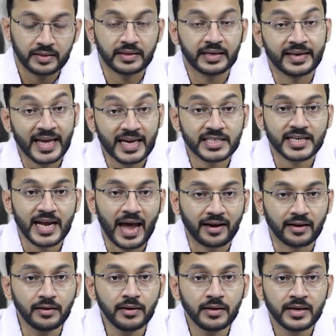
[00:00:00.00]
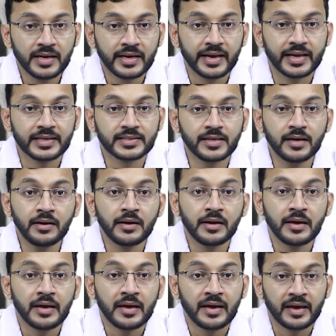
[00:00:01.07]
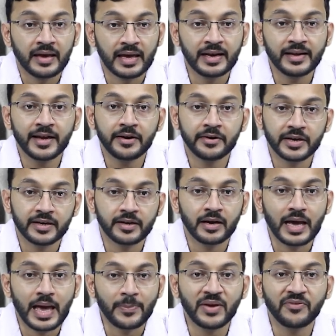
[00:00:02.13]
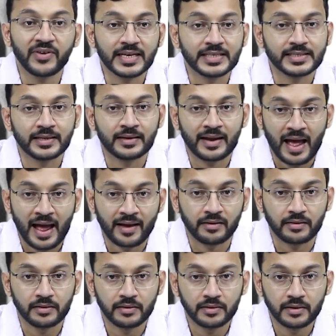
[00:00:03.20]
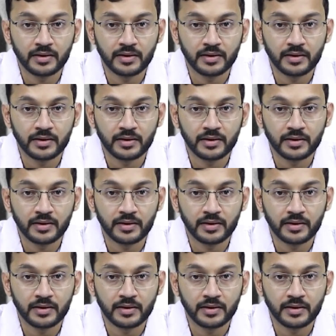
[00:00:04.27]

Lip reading: The next angle is the Hilgen-Rehner epiphyseal angle.